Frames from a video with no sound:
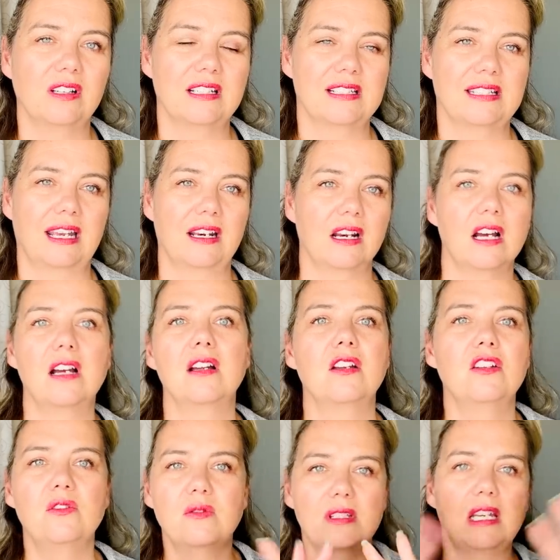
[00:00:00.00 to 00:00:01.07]
is that
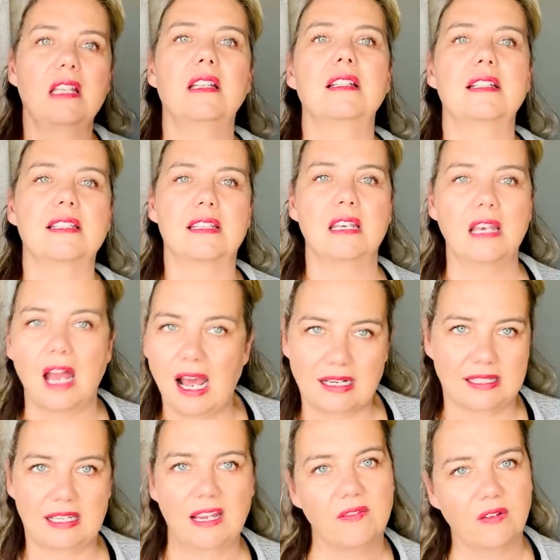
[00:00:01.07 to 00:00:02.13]
New Zealand is
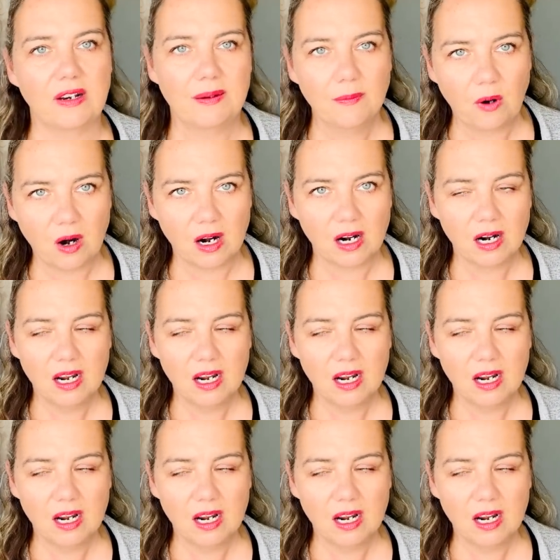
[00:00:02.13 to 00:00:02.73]
not safe anymore.